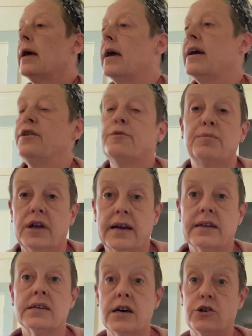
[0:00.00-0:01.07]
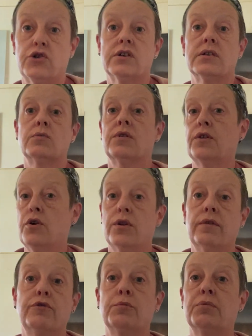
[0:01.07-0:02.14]
and you're playing Tetris with all
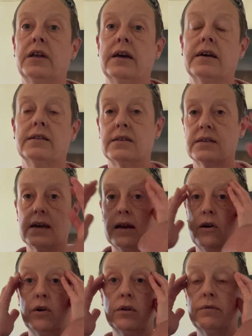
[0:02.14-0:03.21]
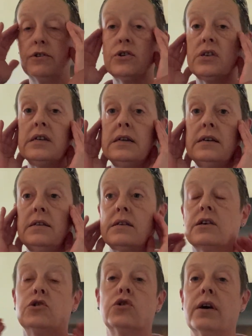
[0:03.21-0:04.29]
of your plants and all of your seeds
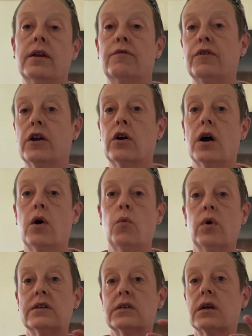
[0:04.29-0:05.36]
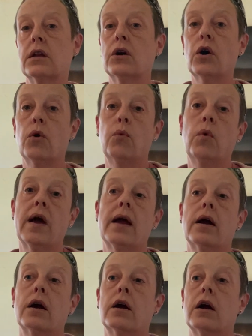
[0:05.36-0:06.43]
and trying to figure out what's going to go
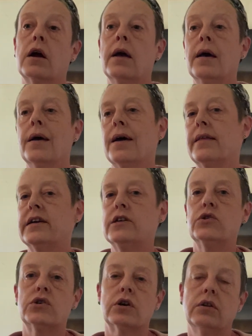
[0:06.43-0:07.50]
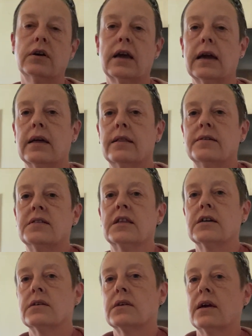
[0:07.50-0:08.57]
where. And then you start looking into
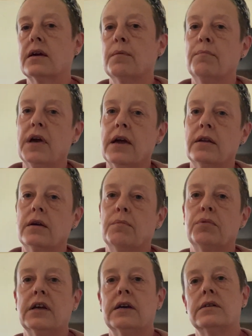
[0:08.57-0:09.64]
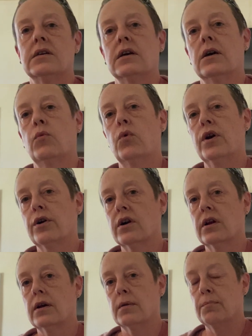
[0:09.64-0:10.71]
things like companion planting. What are
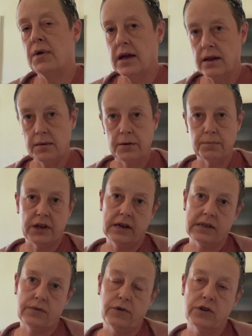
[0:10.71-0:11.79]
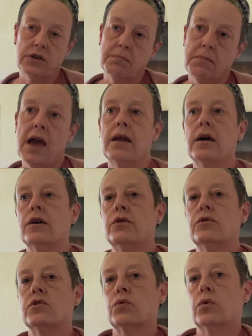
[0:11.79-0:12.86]
good companion plants for
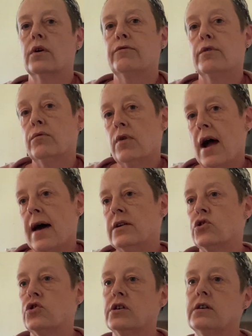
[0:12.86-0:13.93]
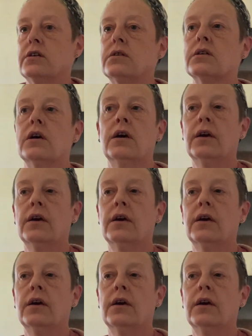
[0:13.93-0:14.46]
tomatoes or for radishes